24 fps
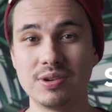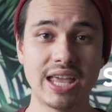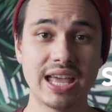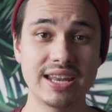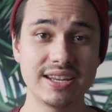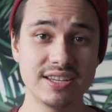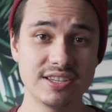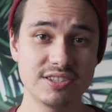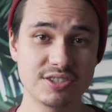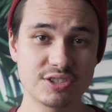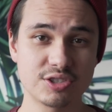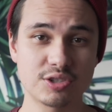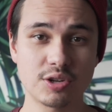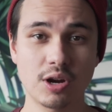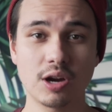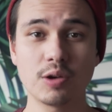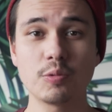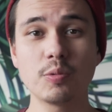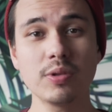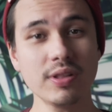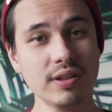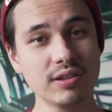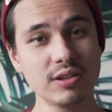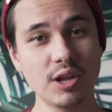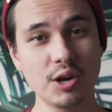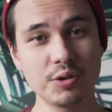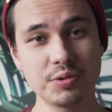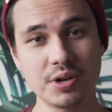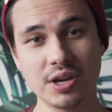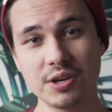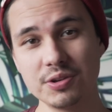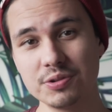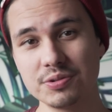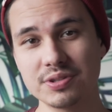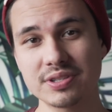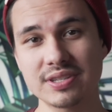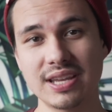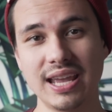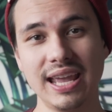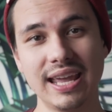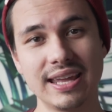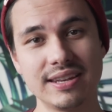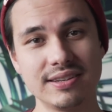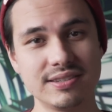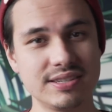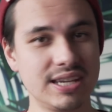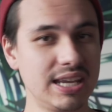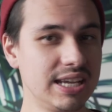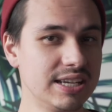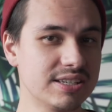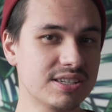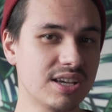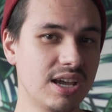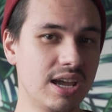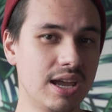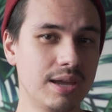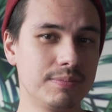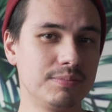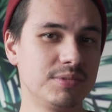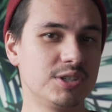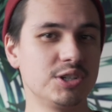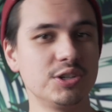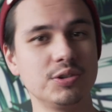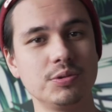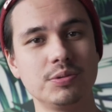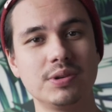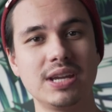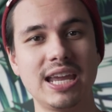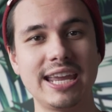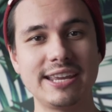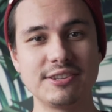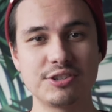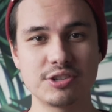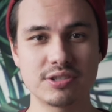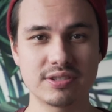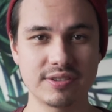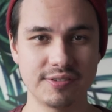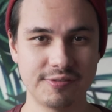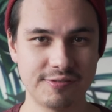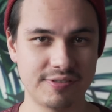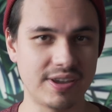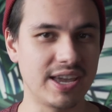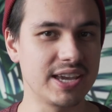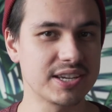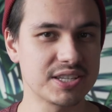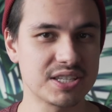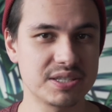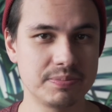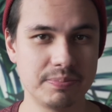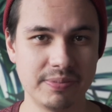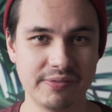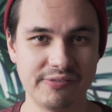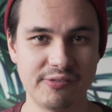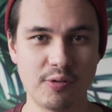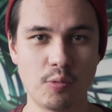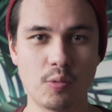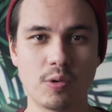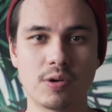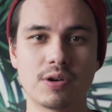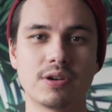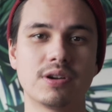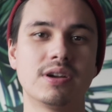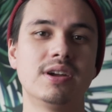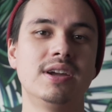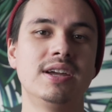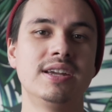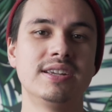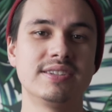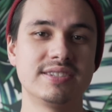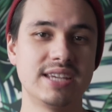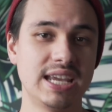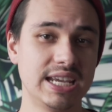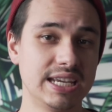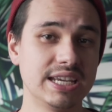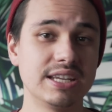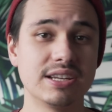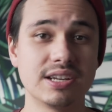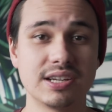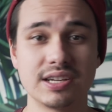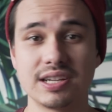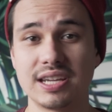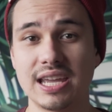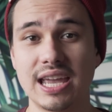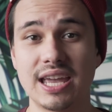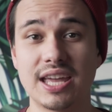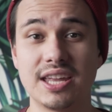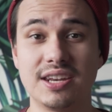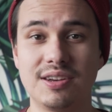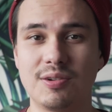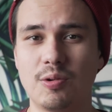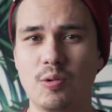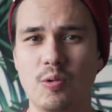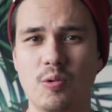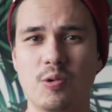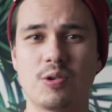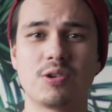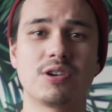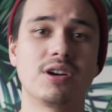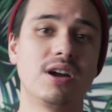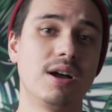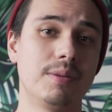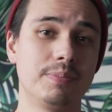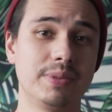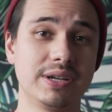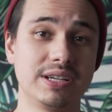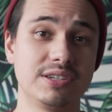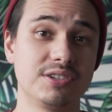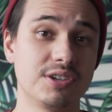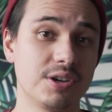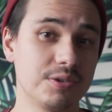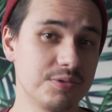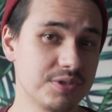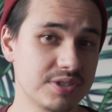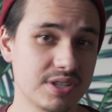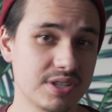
That is, start with a low dose and take time to gauge its effects before taking it again or upping dose